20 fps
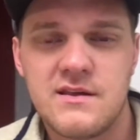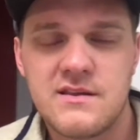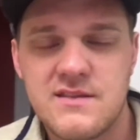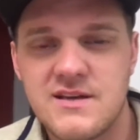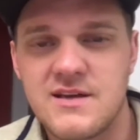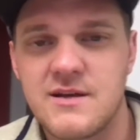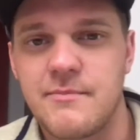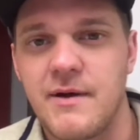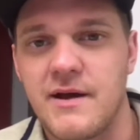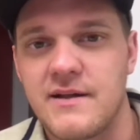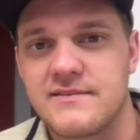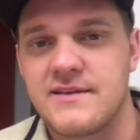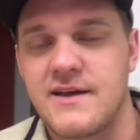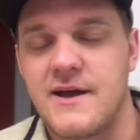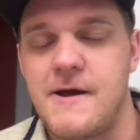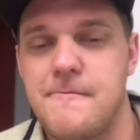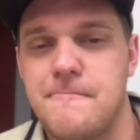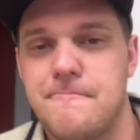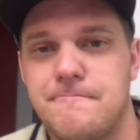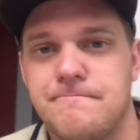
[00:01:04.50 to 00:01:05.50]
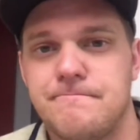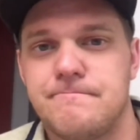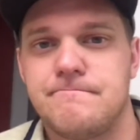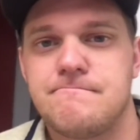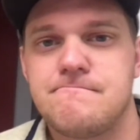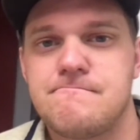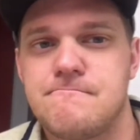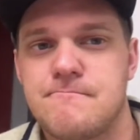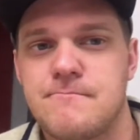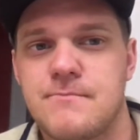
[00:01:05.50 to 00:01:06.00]
Think about that.
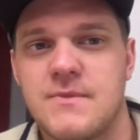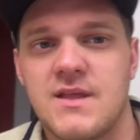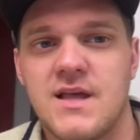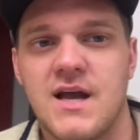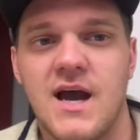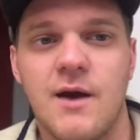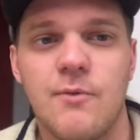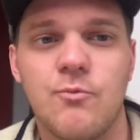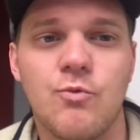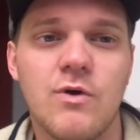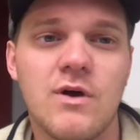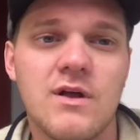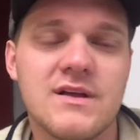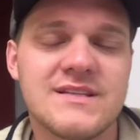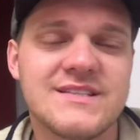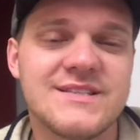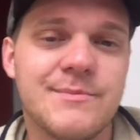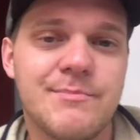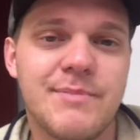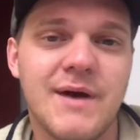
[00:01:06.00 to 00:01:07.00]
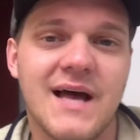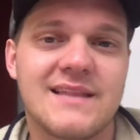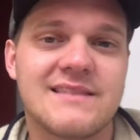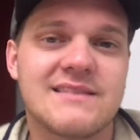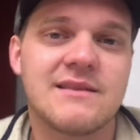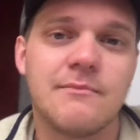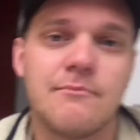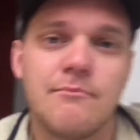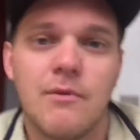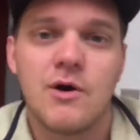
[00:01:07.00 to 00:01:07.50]
I'm willing to
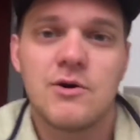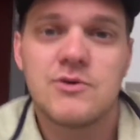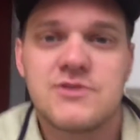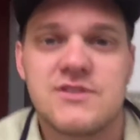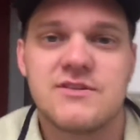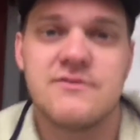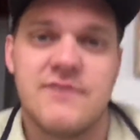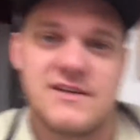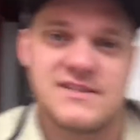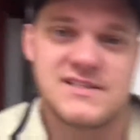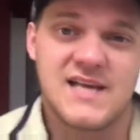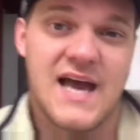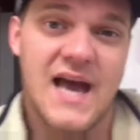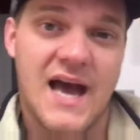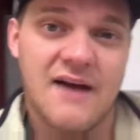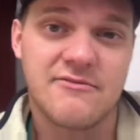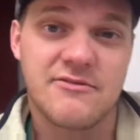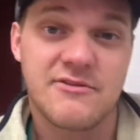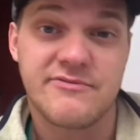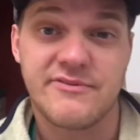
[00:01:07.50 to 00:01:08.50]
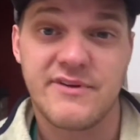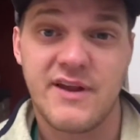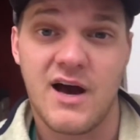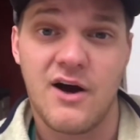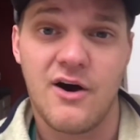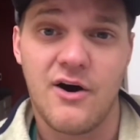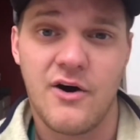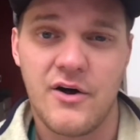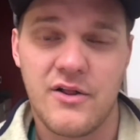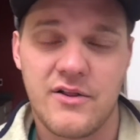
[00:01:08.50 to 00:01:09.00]
bet that most of us have, if not
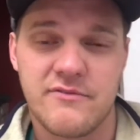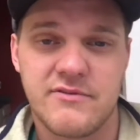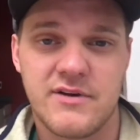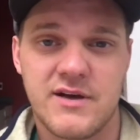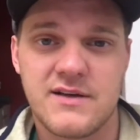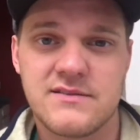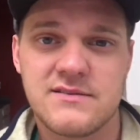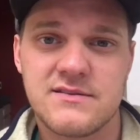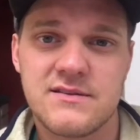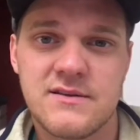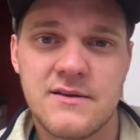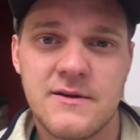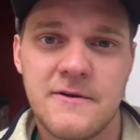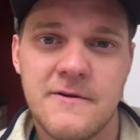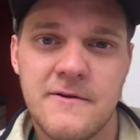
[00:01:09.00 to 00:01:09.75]
all of us,